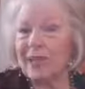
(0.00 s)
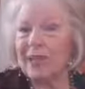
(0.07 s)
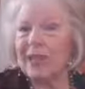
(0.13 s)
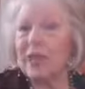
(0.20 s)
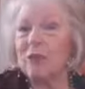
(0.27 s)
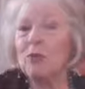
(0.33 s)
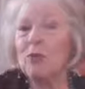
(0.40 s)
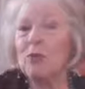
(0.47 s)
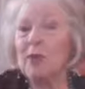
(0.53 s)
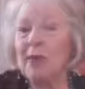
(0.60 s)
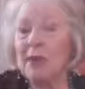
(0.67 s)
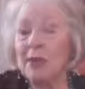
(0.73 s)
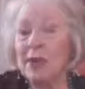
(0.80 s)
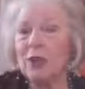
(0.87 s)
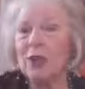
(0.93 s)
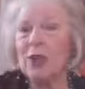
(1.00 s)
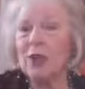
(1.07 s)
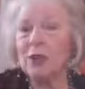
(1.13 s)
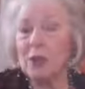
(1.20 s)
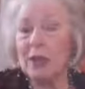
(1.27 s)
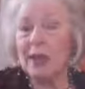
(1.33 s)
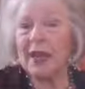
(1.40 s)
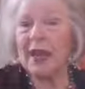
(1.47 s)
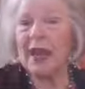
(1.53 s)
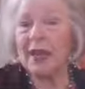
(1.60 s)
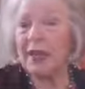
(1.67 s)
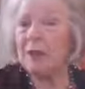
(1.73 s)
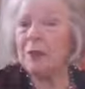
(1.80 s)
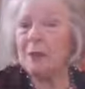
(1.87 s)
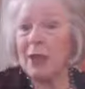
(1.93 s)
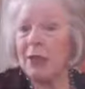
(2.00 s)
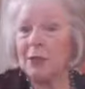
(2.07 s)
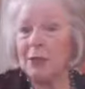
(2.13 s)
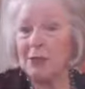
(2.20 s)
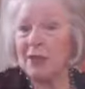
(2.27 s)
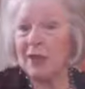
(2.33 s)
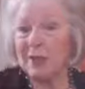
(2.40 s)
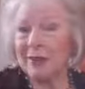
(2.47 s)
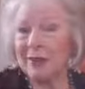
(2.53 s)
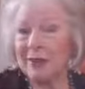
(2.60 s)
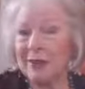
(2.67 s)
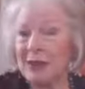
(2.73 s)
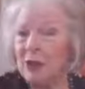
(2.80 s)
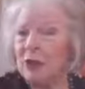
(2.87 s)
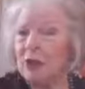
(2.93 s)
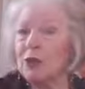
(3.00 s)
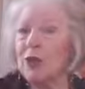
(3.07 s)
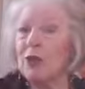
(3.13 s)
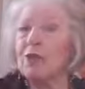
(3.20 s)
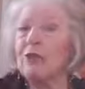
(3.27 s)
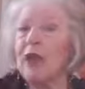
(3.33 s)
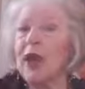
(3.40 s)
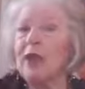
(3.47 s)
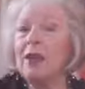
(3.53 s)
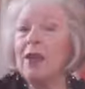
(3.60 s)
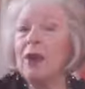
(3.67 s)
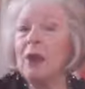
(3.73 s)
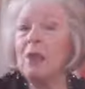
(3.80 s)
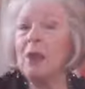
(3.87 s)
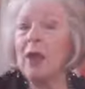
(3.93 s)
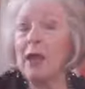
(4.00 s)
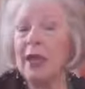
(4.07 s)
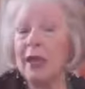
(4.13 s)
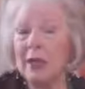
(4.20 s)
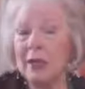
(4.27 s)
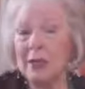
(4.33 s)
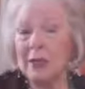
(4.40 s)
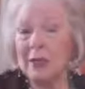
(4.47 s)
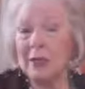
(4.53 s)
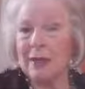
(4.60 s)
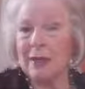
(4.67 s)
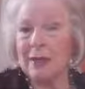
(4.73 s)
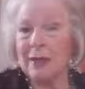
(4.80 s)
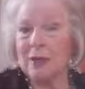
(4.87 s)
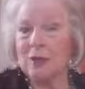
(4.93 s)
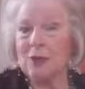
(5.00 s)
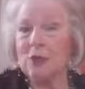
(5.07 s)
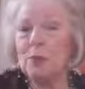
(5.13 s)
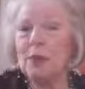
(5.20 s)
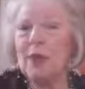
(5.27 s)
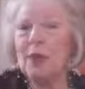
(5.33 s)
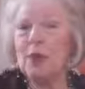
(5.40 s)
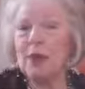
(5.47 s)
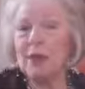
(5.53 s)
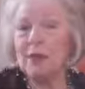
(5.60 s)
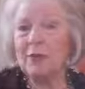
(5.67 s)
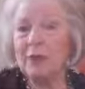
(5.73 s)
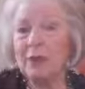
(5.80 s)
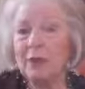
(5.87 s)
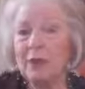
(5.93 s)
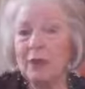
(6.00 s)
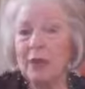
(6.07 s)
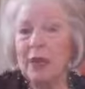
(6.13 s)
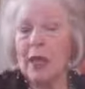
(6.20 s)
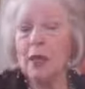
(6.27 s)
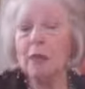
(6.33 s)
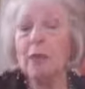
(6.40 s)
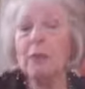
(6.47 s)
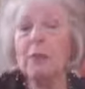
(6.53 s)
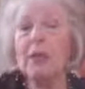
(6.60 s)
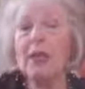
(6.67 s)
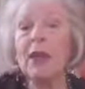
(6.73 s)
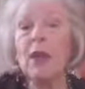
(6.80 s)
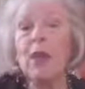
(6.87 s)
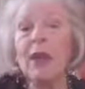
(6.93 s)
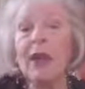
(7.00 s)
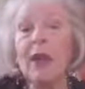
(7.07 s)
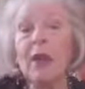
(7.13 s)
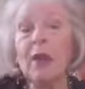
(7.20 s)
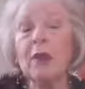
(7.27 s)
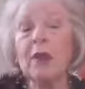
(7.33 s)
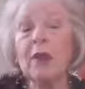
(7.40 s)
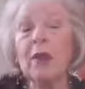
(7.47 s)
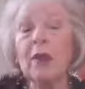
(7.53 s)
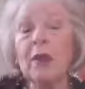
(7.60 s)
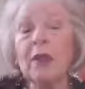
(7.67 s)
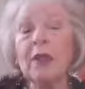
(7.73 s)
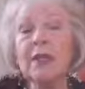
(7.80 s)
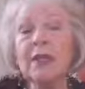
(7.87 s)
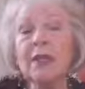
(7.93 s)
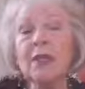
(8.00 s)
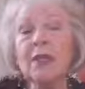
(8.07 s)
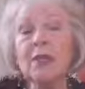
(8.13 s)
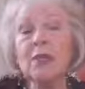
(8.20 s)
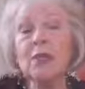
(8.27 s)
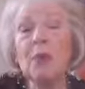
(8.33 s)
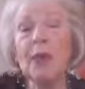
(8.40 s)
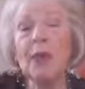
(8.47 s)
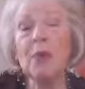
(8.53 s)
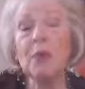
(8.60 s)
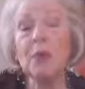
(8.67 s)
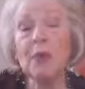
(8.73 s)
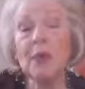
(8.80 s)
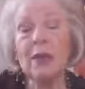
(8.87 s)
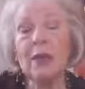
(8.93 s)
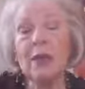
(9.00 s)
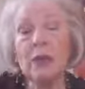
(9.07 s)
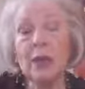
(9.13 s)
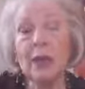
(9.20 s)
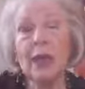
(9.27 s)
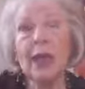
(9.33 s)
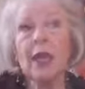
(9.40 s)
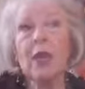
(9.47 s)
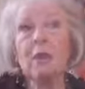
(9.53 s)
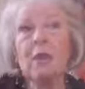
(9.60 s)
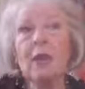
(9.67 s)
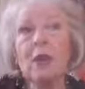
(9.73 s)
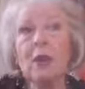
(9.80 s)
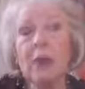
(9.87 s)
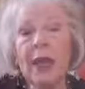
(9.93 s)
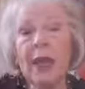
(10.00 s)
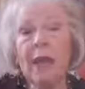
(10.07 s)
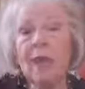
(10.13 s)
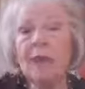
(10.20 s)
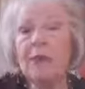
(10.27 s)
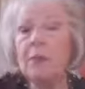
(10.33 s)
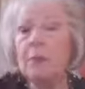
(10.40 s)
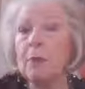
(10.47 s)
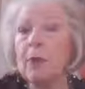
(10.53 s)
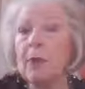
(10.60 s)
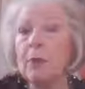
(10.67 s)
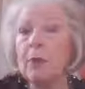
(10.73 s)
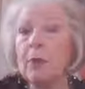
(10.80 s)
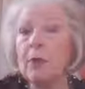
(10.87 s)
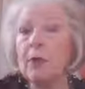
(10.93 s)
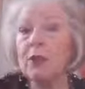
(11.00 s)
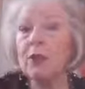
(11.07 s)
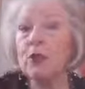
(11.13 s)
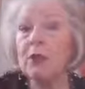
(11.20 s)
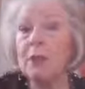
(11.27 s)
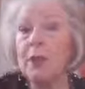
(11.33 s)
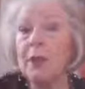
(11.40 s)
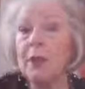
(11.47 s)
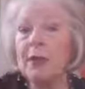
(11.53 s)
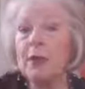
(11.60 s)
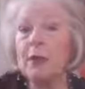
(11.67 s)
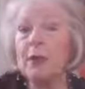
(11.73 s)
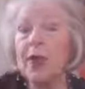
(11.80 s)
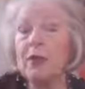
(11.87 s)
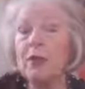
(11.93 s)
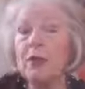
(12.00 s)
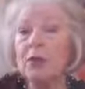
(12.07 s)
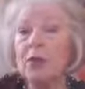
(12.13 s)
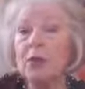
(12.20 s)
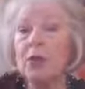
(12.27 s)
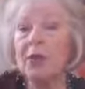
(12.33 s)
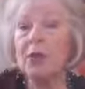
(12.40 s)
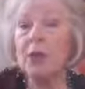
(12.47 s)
it will be an energy drain and it can make you sick. So find a way to be grateful, but be aware of what it is that drains your energy. Be aware of the people that you may be around that drain